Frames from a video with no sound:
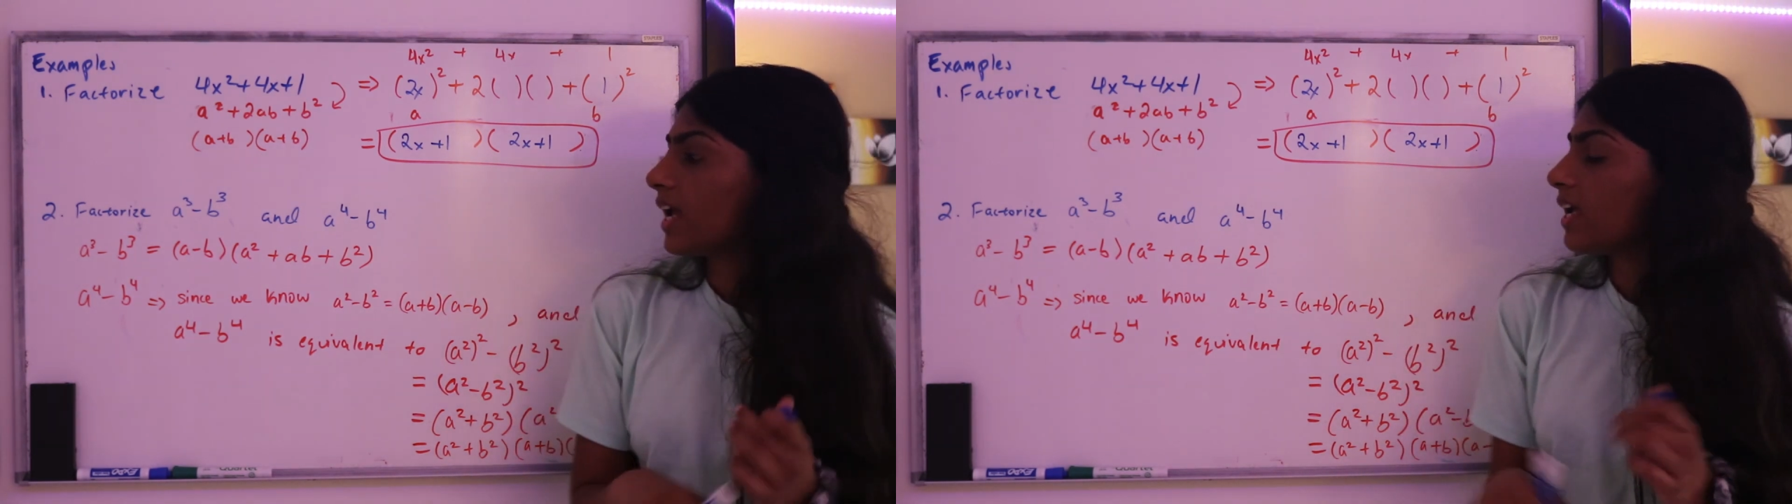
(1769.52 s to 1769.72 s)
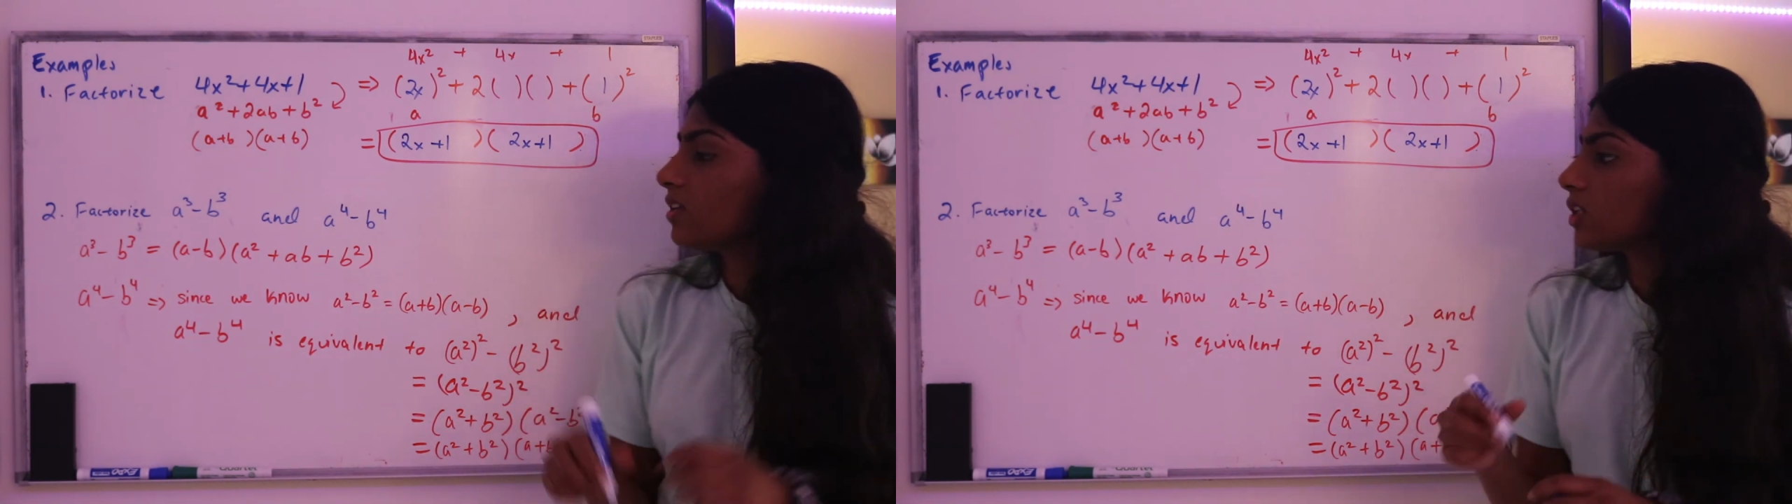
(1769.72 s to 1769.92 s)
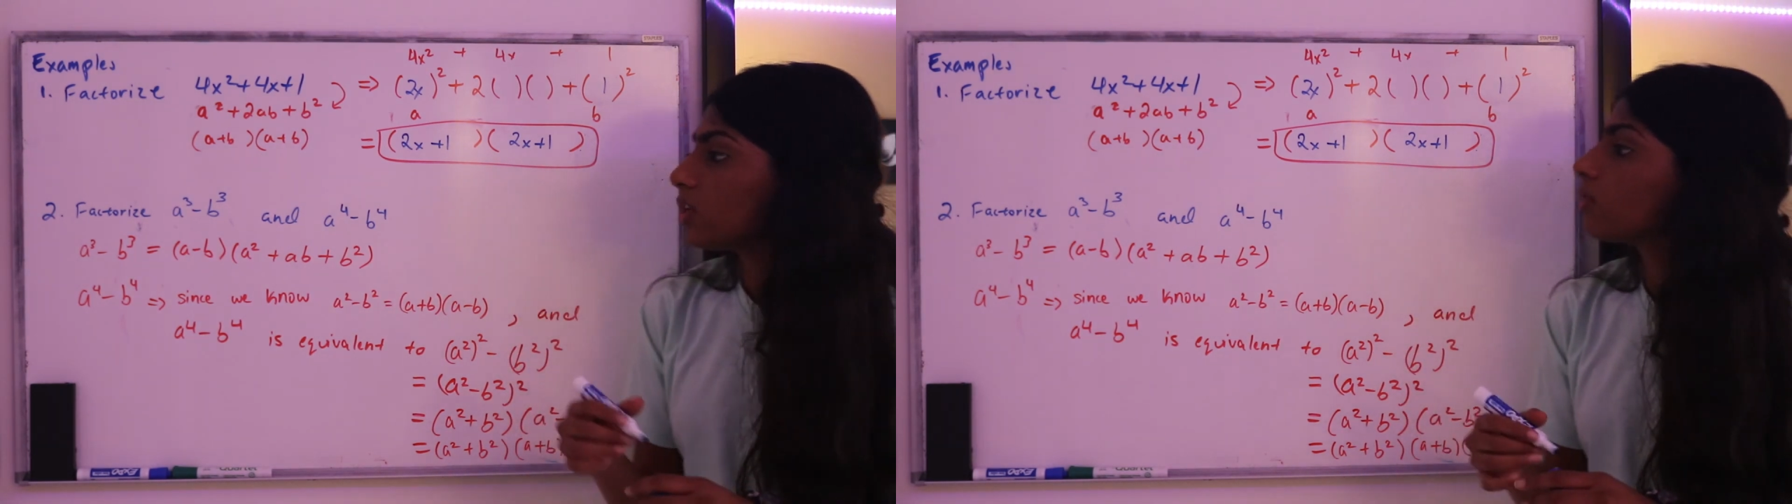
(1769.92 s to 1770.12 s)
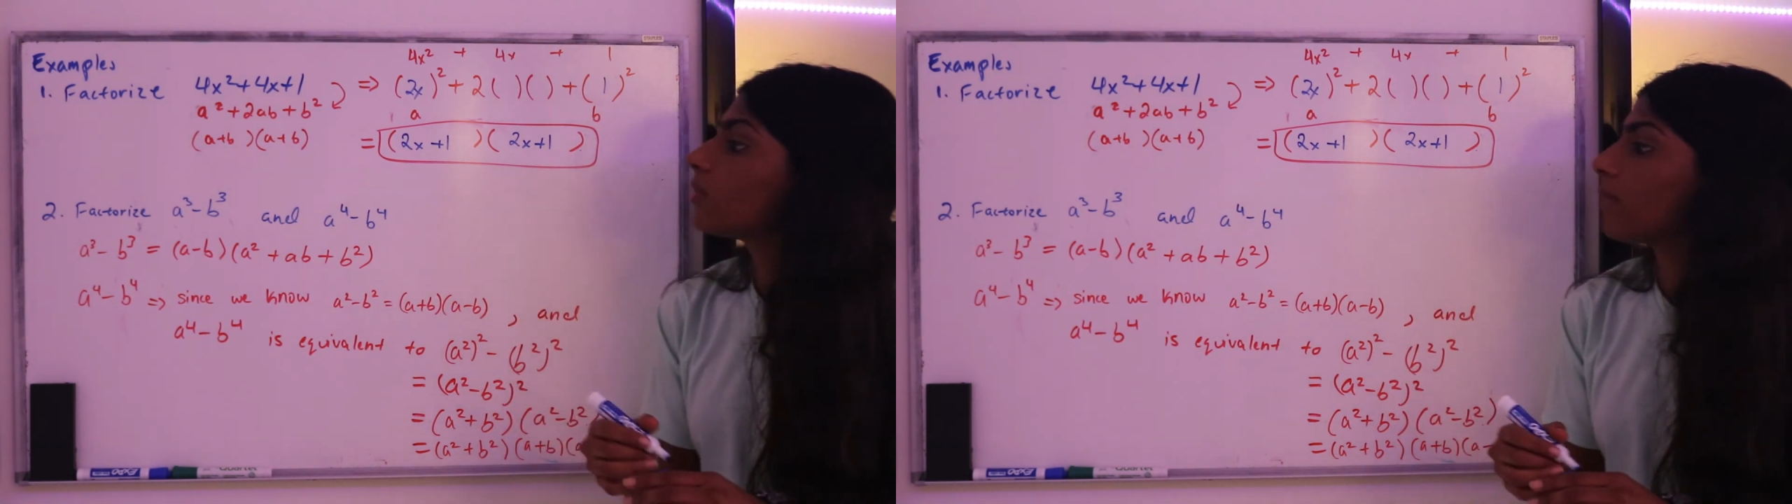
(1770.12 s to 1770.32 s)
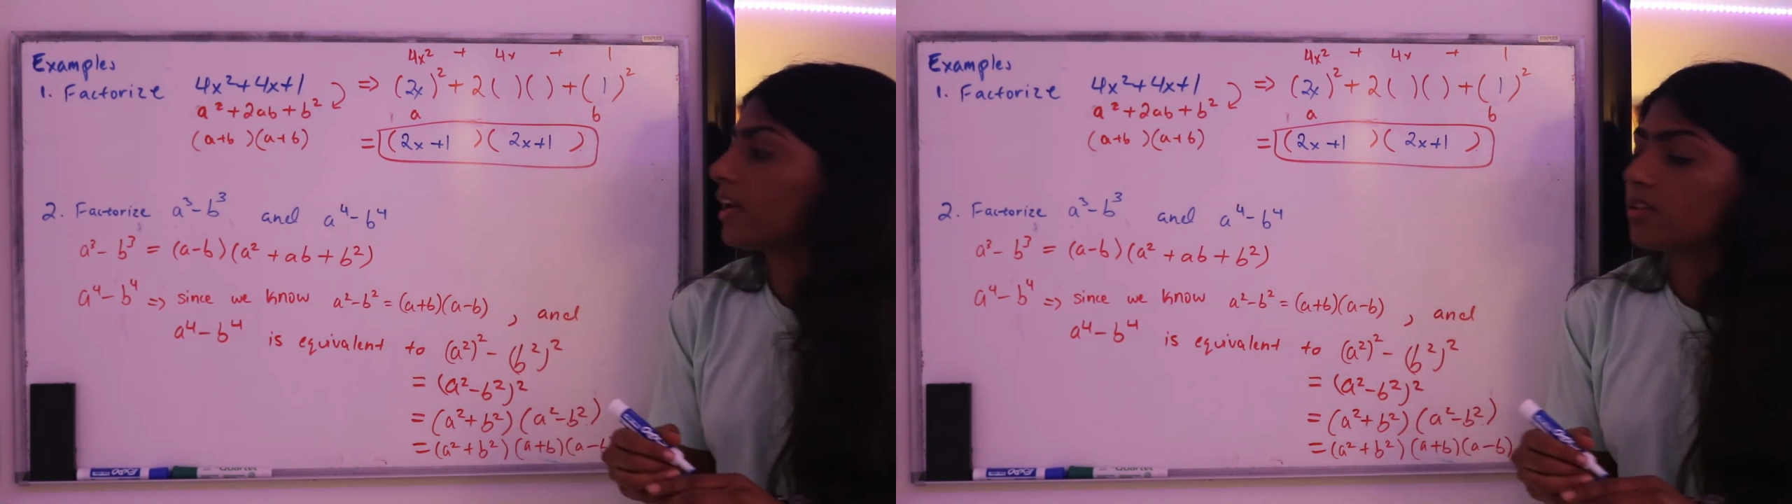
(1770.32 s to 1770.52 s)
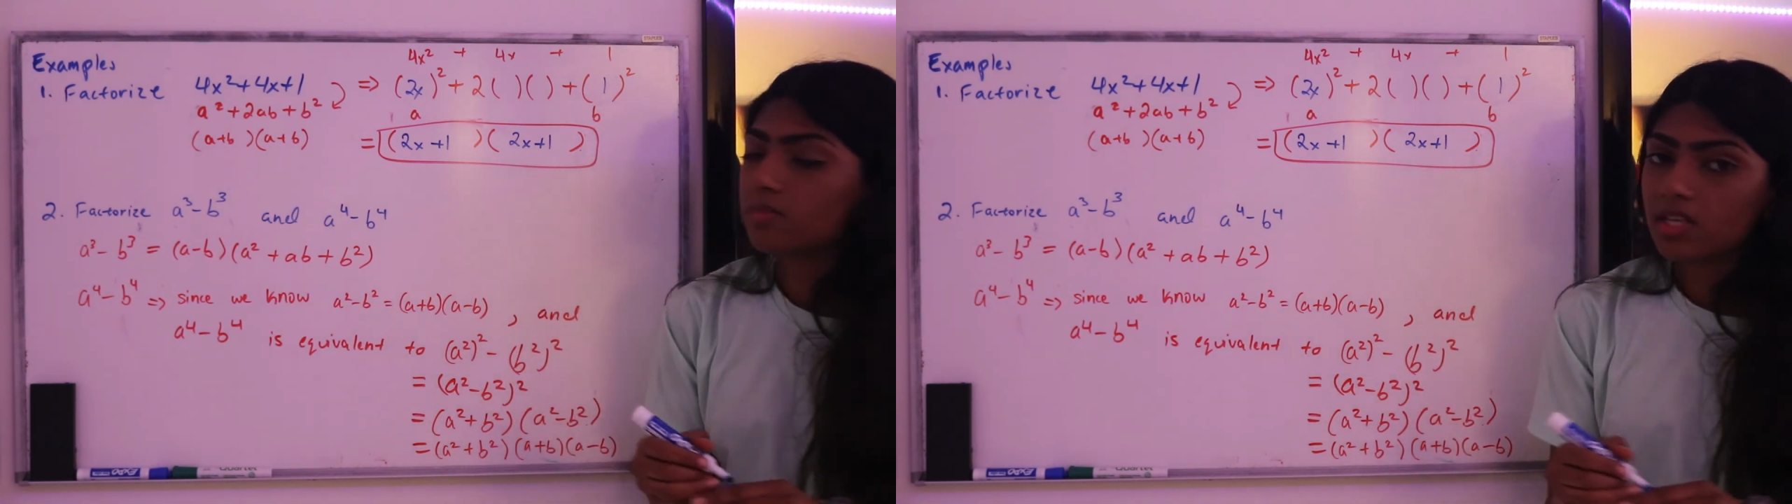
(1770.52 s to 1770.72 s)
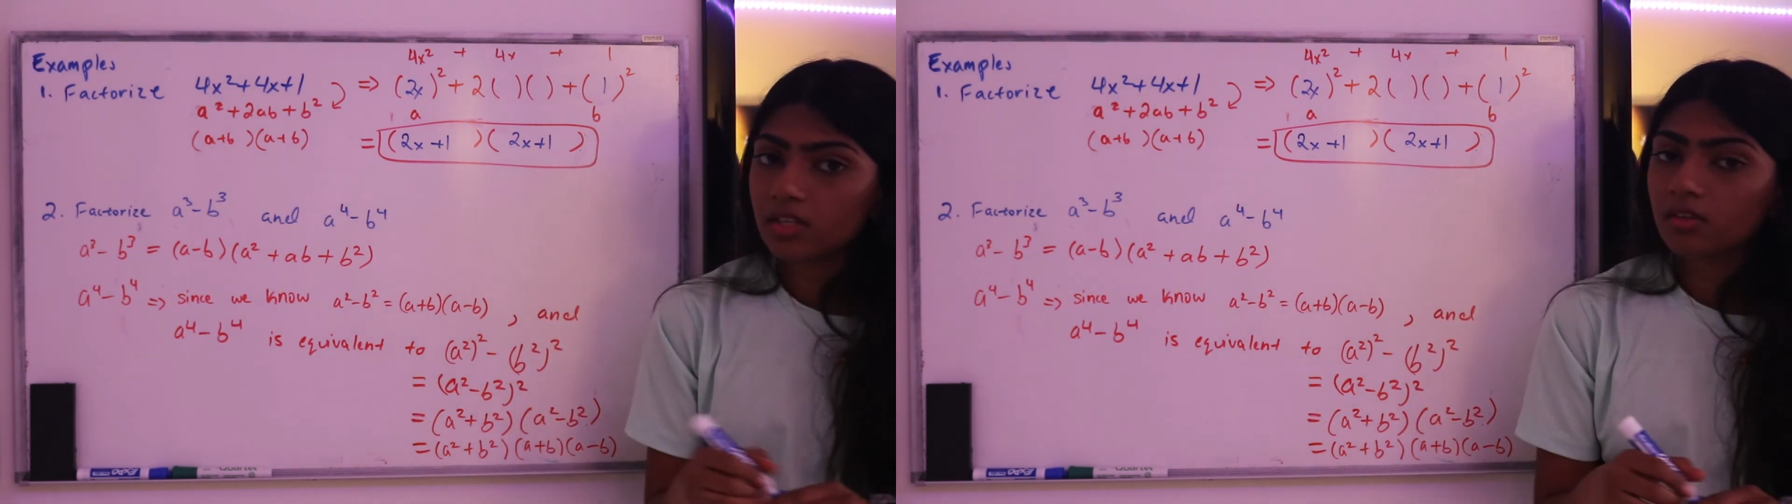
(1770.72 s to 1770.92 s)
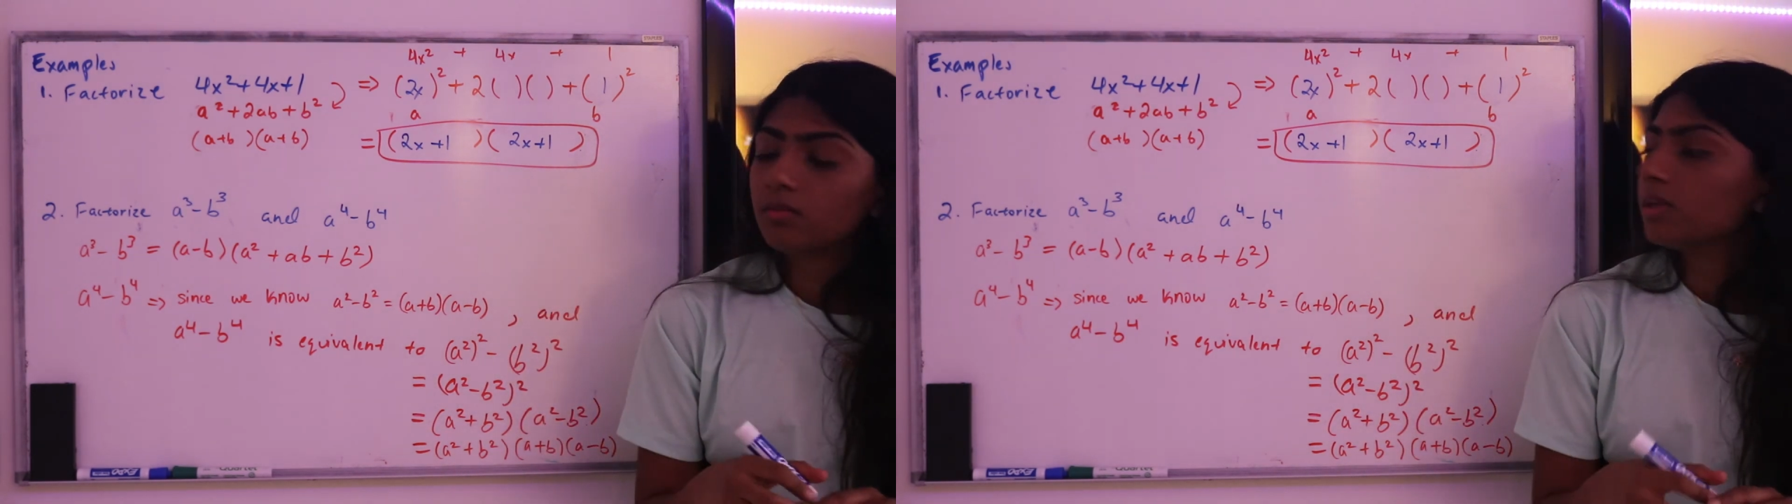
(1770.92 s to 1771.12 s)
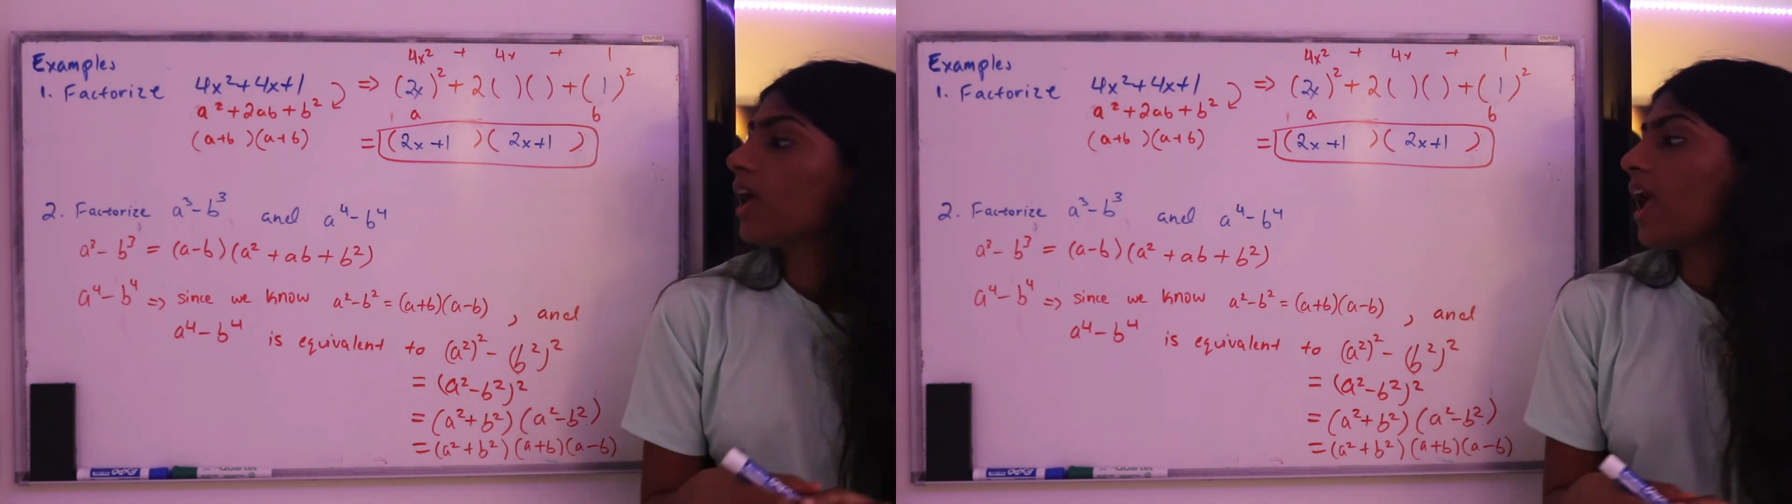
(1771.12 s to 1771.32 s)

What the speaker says: a cubed minus b cubed